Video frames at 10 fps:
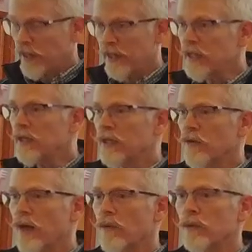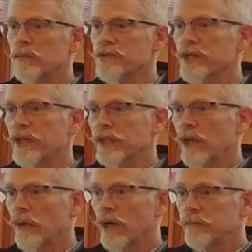he didn't know that woman was going to
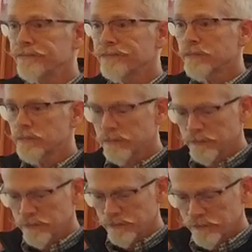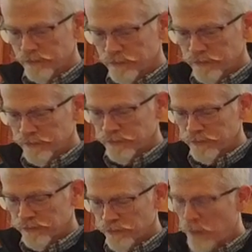show up.
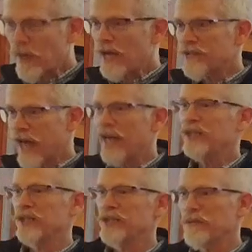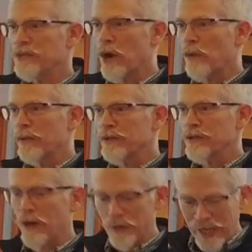But by his actions, he was hoping
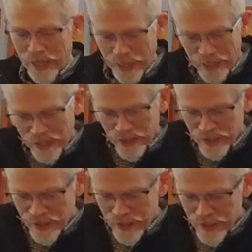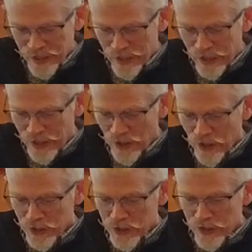so. He,
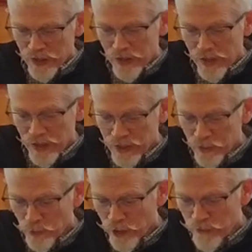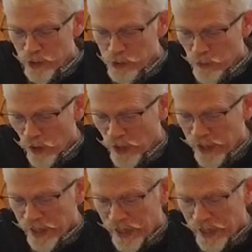in the previous part,